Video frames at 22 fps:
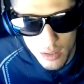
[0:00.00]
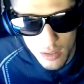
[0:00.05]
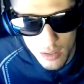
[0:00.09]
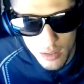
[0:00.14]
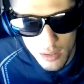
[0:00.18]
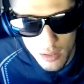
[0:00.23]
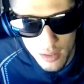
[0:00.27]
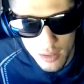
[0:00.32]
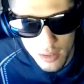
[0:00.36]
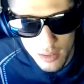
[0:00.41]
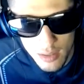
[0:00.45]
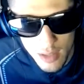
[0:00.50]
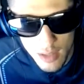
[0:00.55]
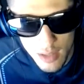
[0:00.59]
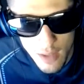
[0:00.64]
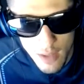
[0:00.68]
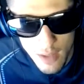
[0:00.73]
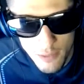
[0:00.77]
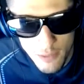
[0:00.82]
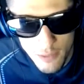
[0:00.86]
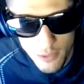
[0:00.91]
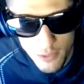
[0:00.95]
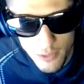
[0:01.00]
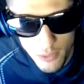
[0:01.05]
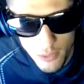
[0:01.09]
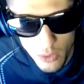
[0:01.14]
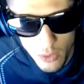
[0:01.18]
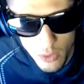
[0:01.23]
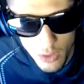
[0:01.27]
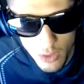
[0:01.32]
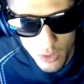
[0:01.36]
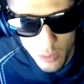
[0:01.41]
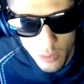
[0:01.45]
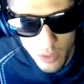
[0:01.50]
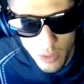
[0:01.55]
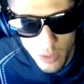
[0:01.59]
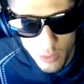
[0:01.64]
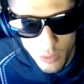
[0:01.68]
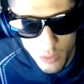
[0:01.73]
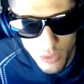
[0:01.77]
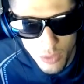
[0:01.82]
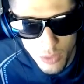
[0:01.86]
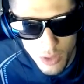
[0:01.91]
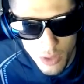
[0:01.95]
left for a little bit
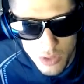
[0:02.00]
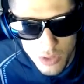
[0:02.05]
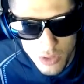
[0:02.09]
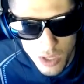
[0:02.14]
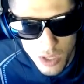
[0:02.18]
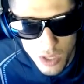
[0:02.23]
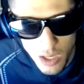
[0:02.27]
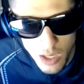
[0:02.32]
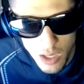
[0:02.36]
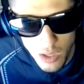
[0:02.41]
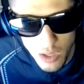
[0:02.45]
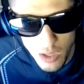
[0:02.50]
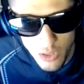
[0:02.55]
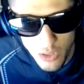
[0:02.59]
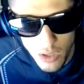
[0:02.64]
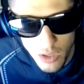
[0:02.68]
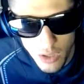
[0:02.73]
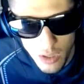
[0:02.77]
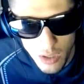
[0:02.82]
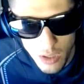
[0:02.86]
without saying anything?